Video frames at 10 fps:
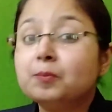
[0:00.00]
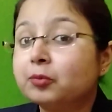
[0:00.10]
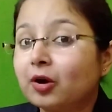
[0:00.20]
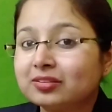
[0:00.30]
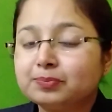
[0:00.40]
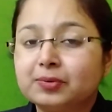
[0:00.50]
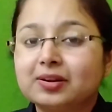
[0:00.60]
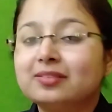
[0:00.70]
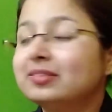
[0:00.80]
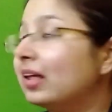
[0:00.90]

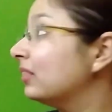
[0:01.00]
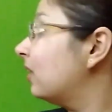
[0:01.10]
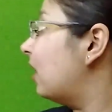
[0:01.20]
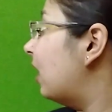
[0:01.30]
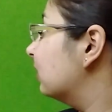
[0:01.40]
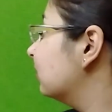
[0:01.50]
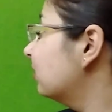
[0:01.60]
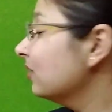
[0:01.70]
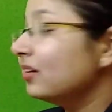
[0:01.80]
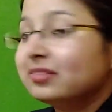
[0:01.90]
prosperous than the other
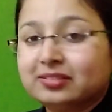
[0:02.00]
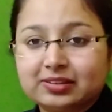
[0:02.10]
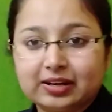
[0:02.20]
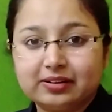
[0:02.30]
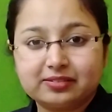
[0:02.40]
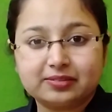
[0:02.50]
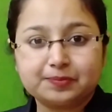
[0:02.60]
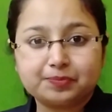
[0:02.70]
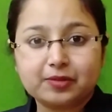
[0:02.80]
states.